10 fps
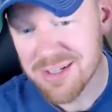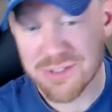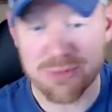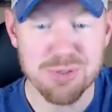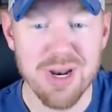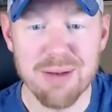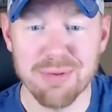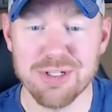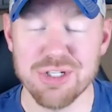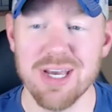Subscribe to
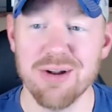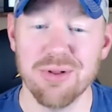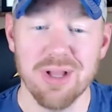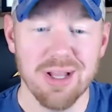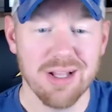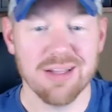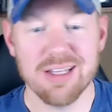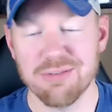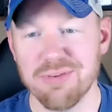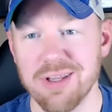the channel,
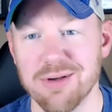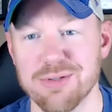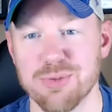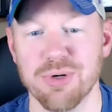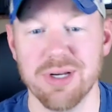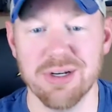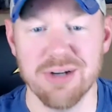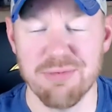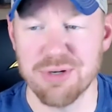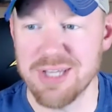like the videos. We're here
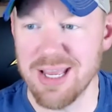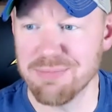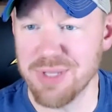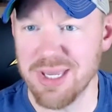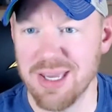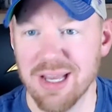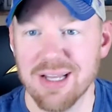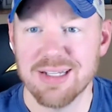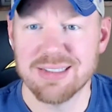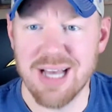every damn day
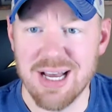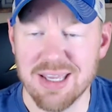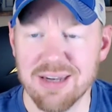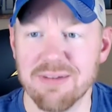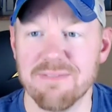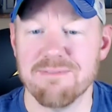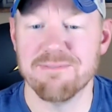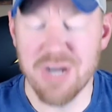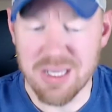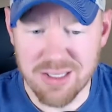talking
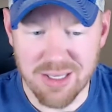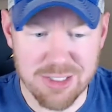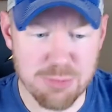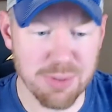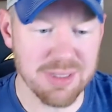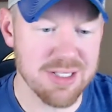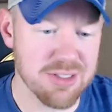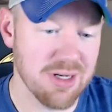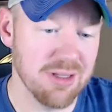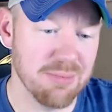Vikings, but
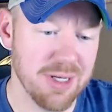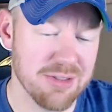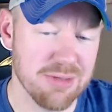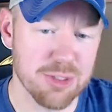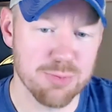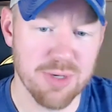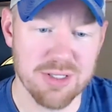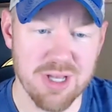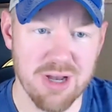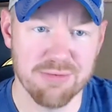let's get into Mike Zimmer's
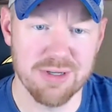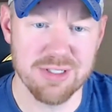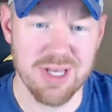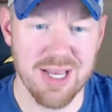press conference.